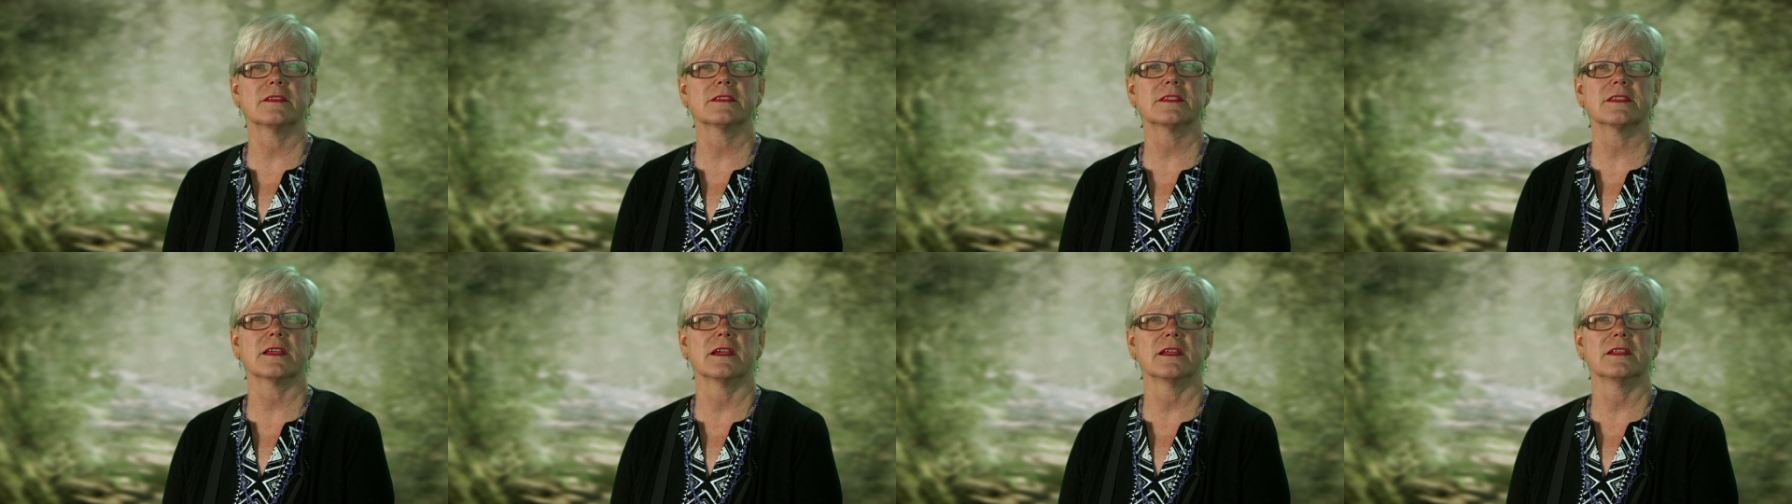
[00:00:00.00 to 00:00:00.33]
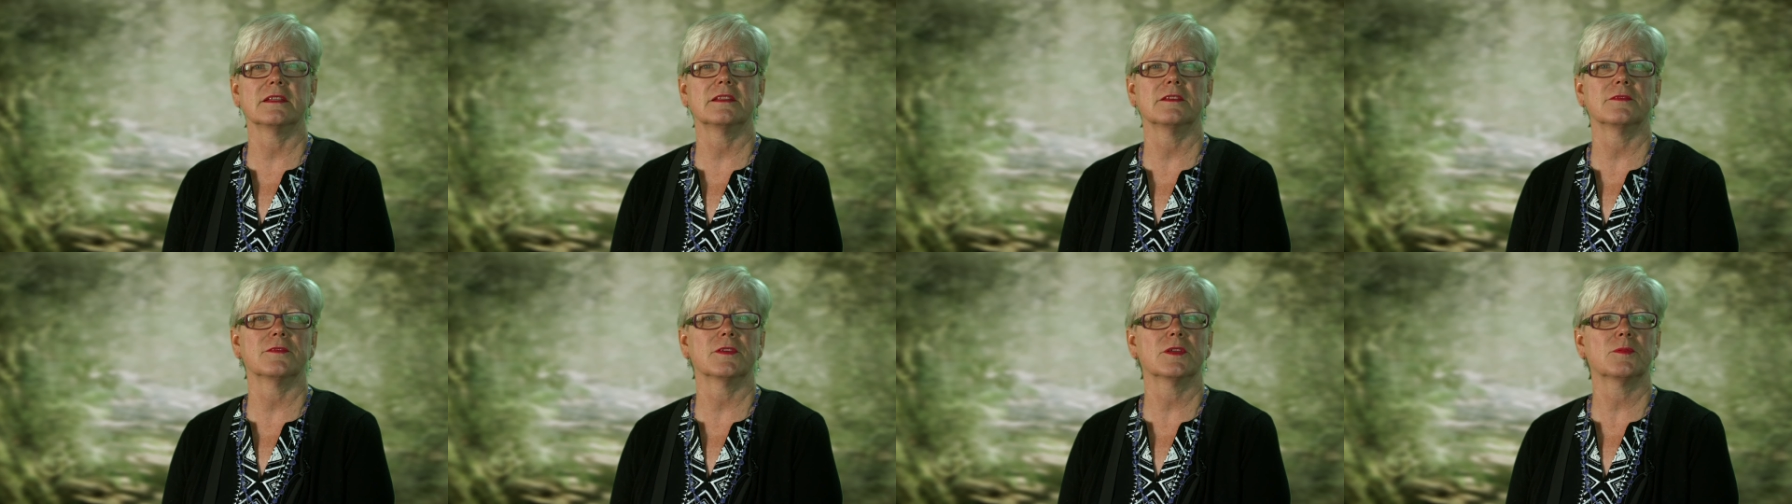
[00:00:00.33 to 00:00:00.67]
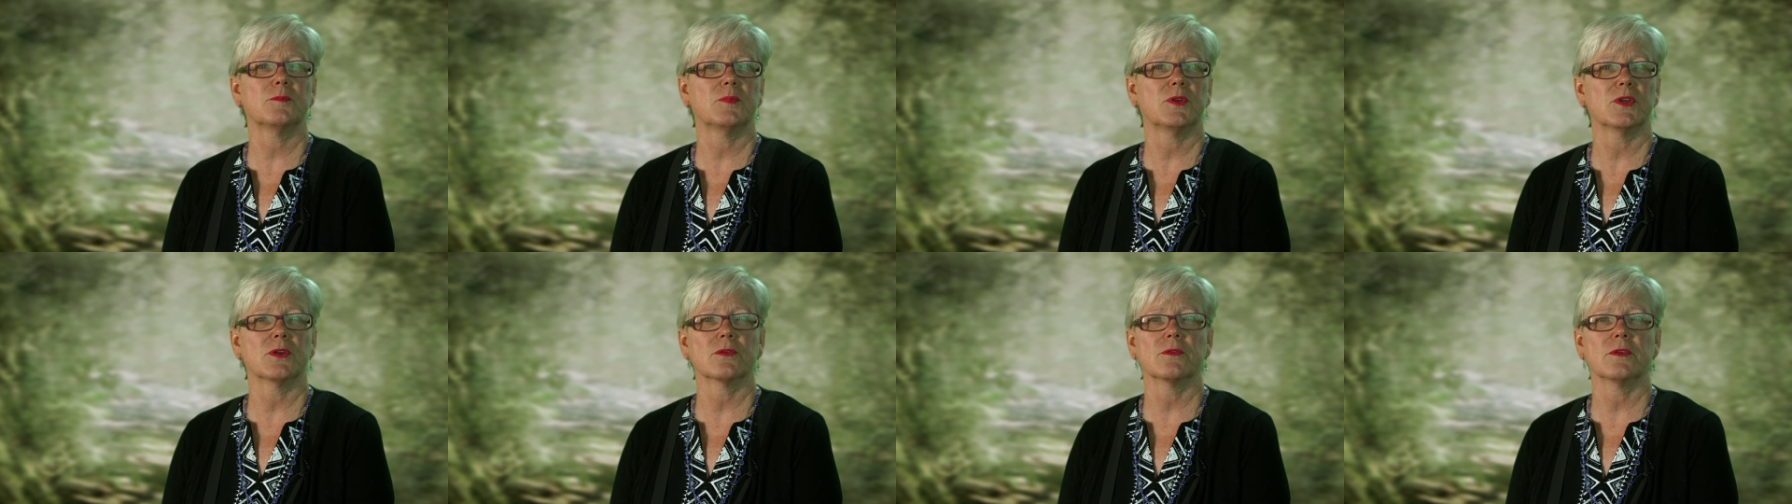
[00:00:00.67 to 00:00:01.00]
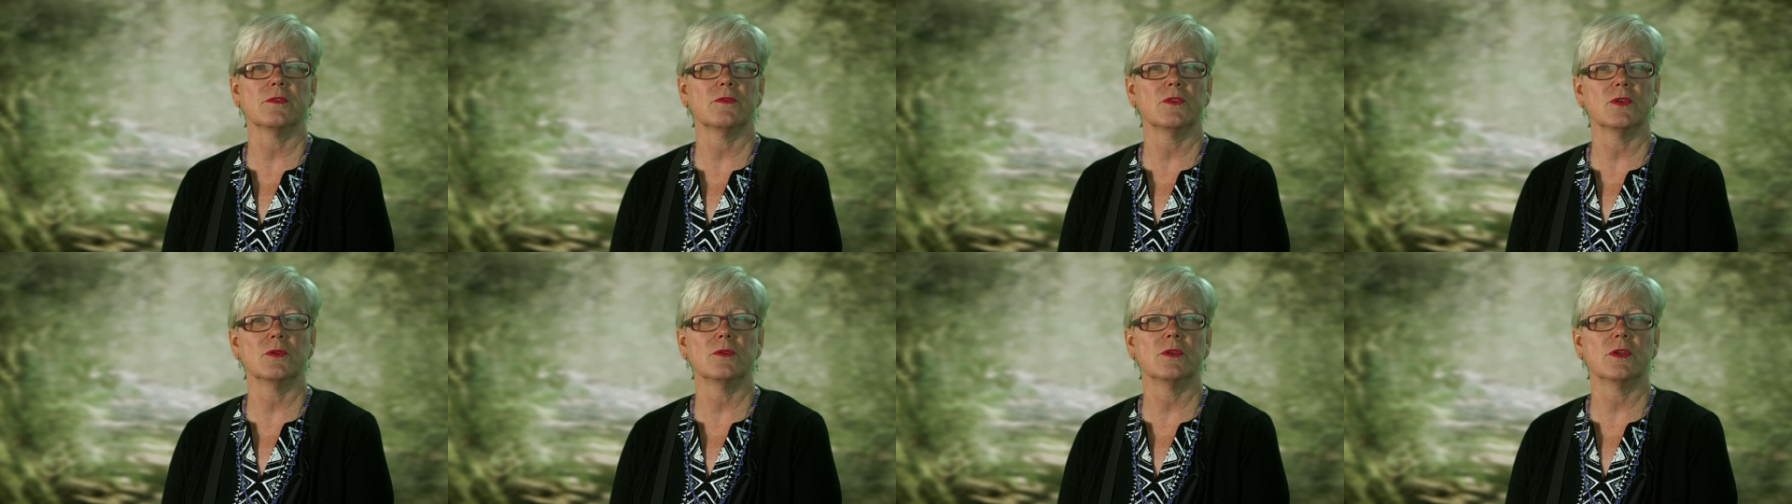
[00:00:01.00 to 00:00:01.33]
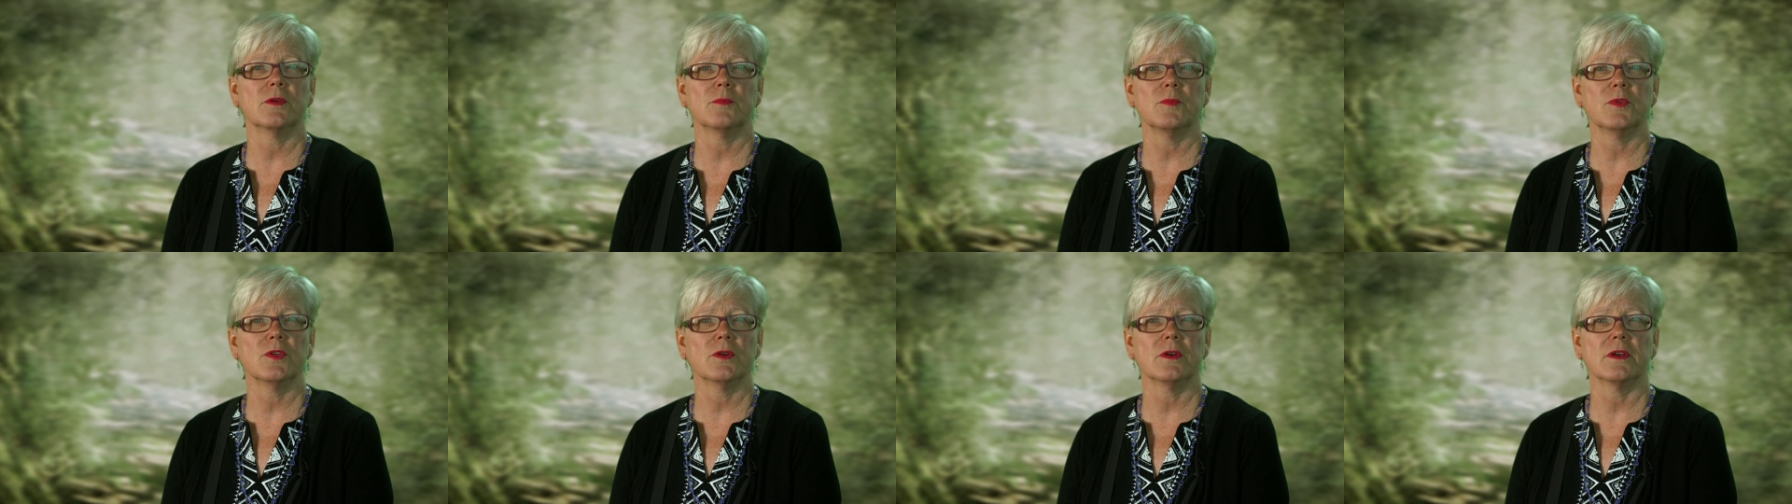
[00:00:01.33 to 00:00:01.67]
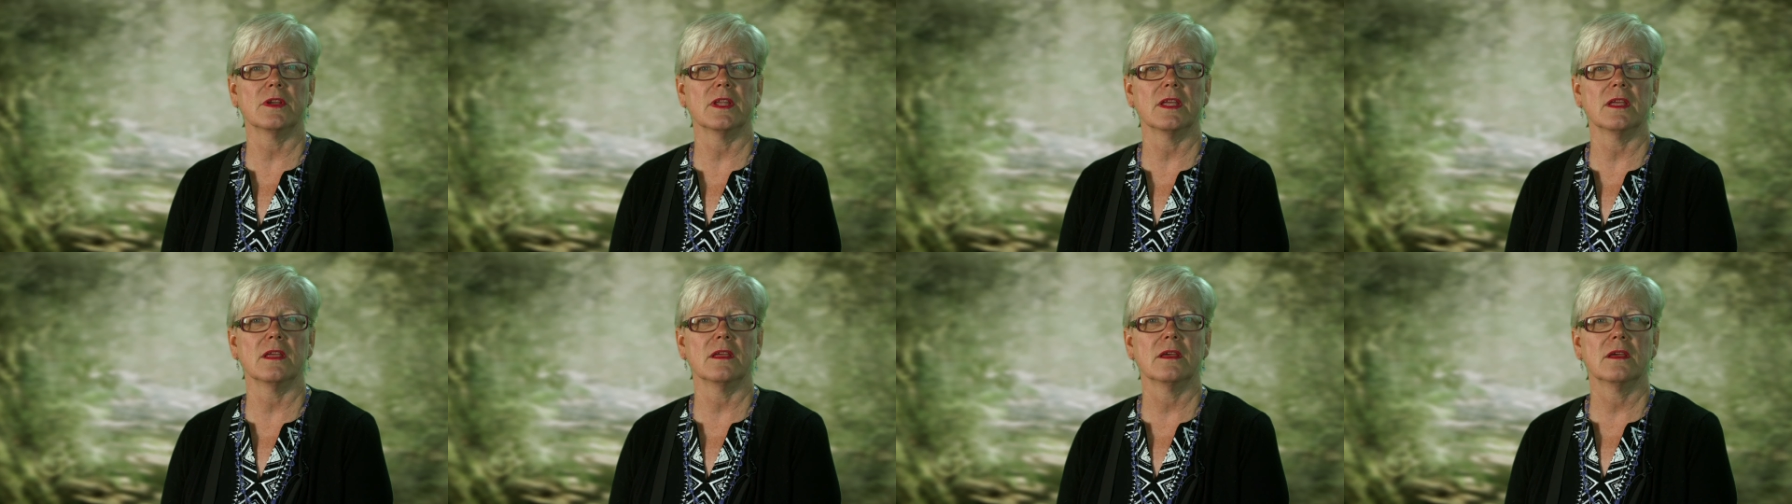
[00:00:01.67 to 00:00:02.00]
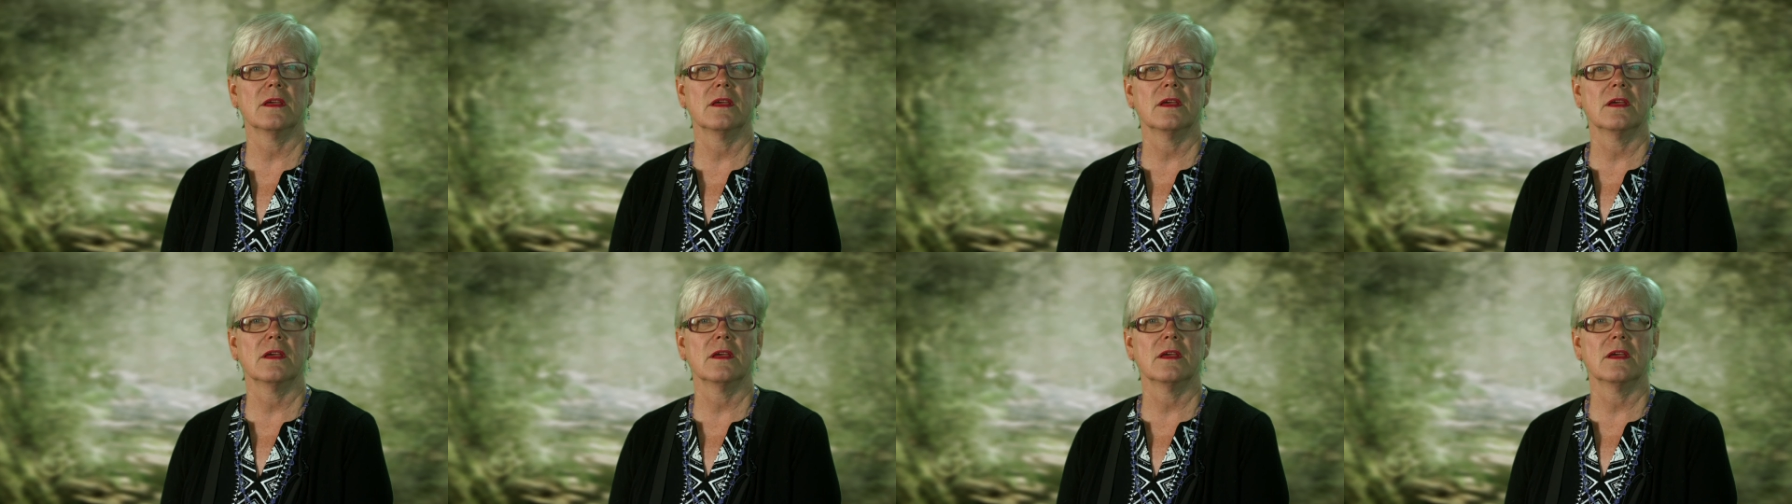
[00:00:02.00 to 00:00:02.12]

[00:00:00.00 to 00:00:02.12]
scientific peer-reviewed community